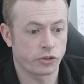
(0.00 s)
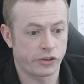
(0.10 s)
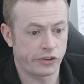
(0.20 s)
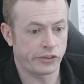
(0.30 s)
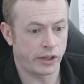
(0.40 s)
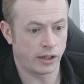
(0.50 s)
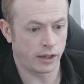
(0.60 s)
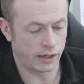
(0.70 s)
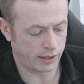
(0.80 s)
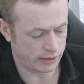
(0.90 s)
course, this is in,
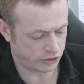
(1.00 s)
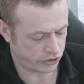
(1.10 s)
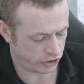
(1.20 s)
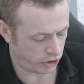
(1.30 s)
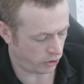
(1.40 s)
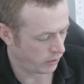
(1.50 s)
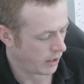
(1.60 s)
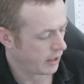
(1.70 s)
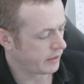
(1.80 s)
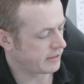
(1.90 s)
in English too.
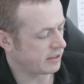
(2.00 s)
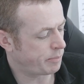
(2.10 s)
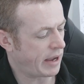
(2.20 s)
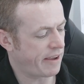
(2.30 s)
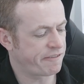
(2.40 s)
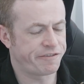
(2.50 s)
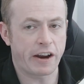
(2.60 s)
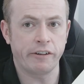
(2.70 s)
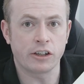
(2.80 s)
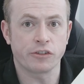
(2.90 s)
This is by a
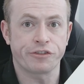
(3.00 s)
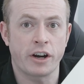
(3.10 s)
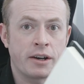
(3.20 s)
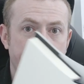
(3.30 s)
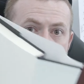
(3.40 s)
very good friend